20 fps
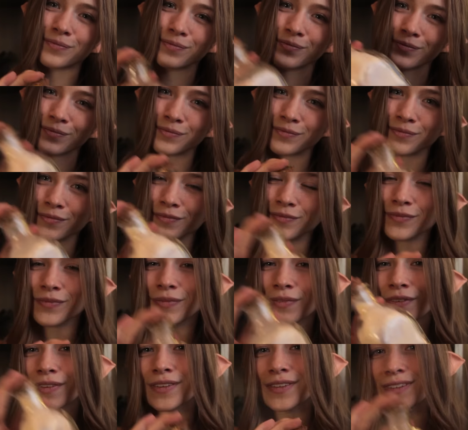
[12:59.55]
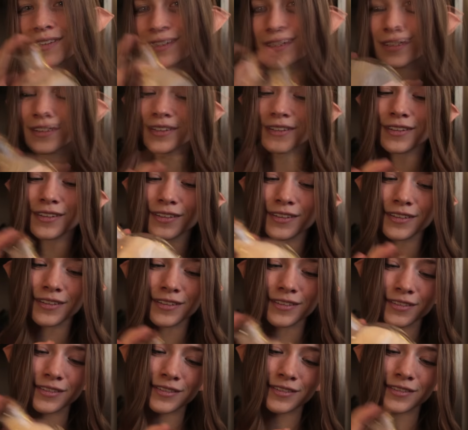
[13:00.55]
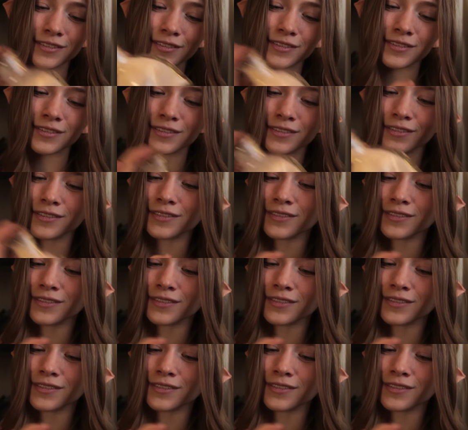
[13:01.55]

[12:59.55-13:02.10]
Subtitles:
Nothing is said.